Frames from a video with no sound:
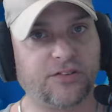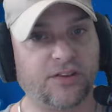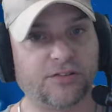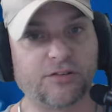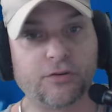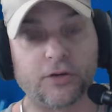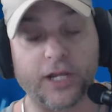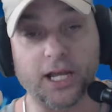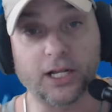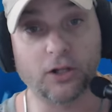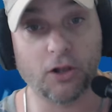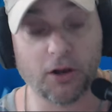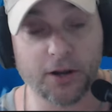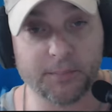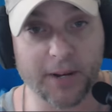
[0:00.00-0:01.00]
Anzalone got
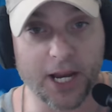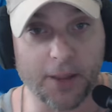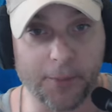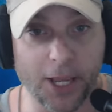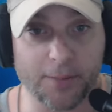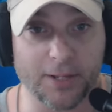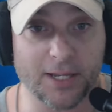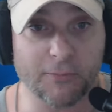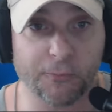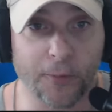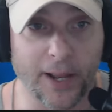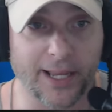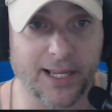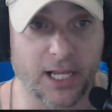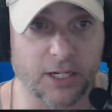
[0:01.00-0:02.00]
clawed by a baby?
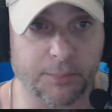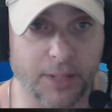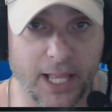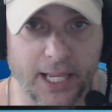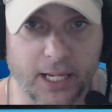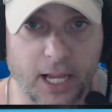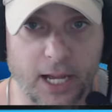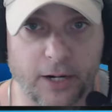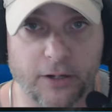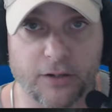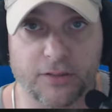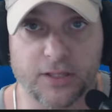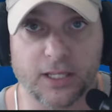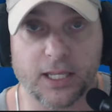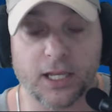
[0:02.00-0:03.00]
Why he got a black eye, or do
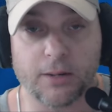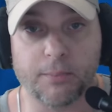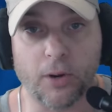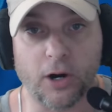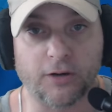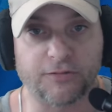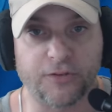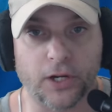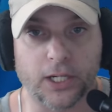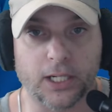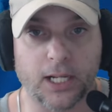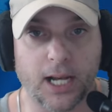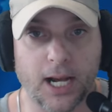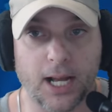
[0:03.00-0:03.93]
you think he had a bar fight?